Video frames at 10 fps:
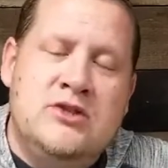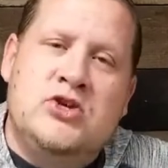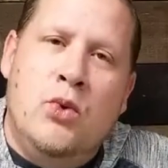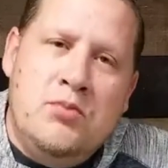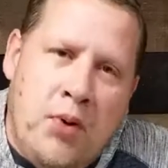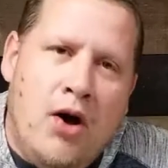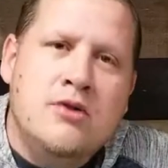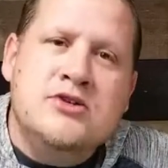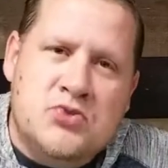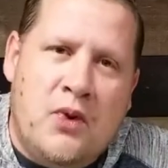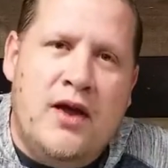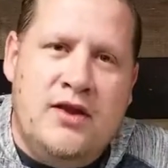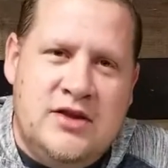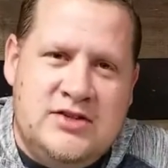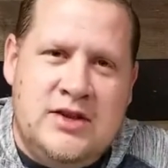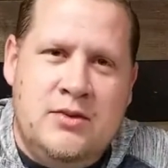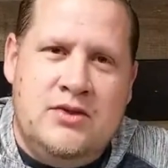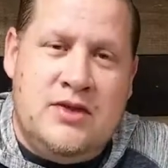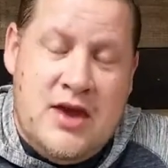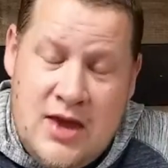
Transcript: so when Paul is writing to Timothy,